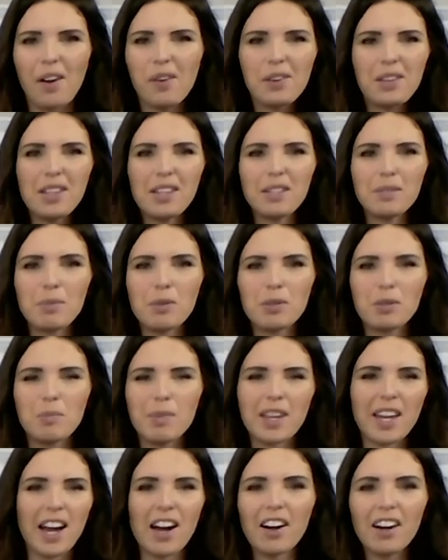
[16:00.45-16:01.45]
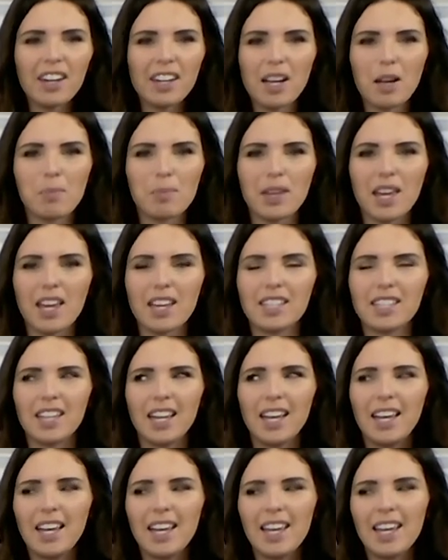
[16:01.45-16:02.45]
How are they supposed to be carrot
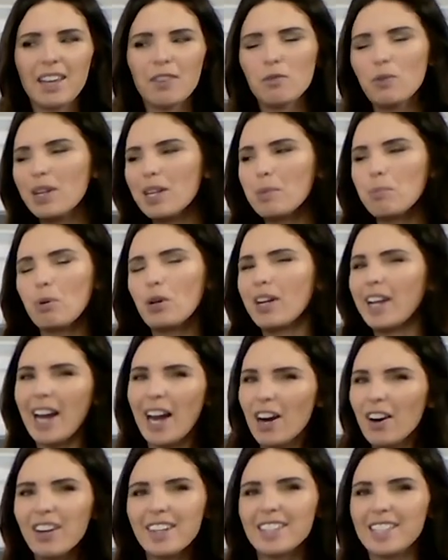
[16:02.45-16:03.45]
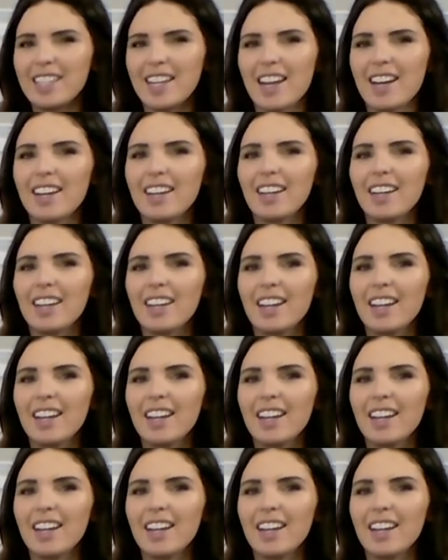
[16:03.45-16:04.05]
cupcakes we didn't put carrots in?